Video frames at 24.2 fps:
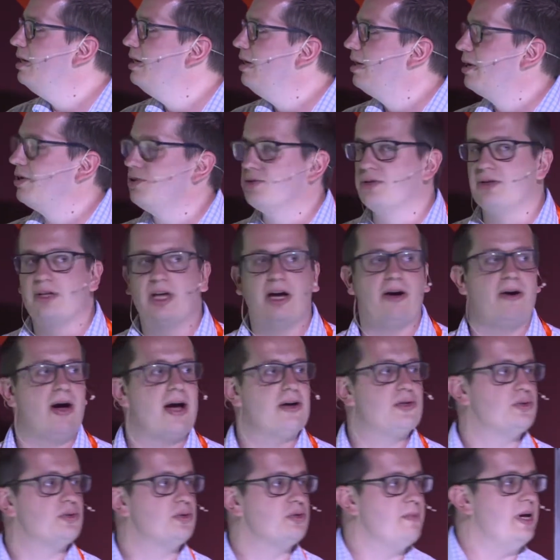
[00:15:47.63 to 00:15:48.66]
Because although,
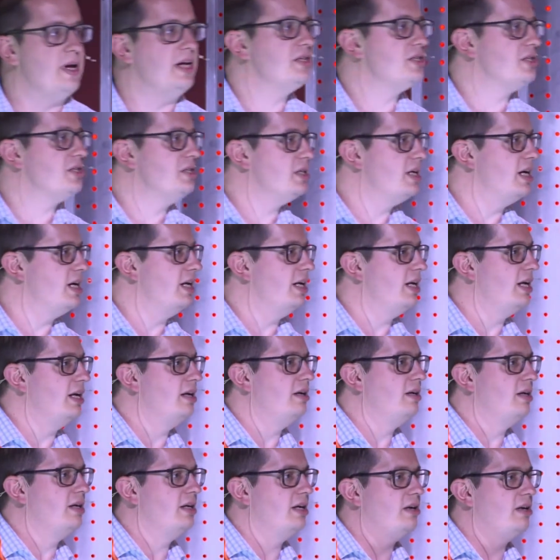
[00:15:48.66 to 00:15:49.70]
as was mentioned earlier,
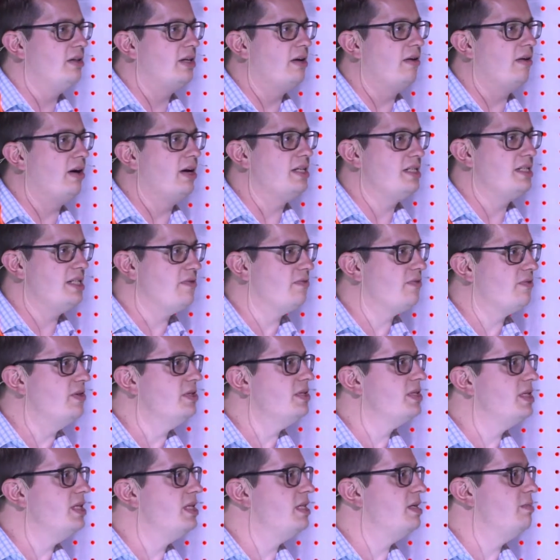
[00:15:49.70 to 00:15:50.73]
there are
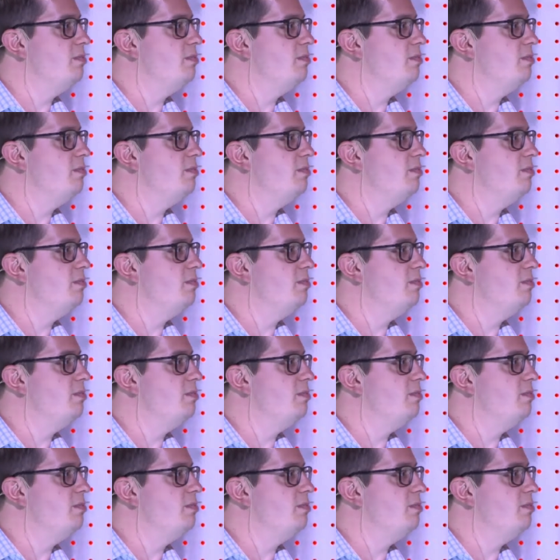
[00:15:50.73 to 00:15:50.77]
differences in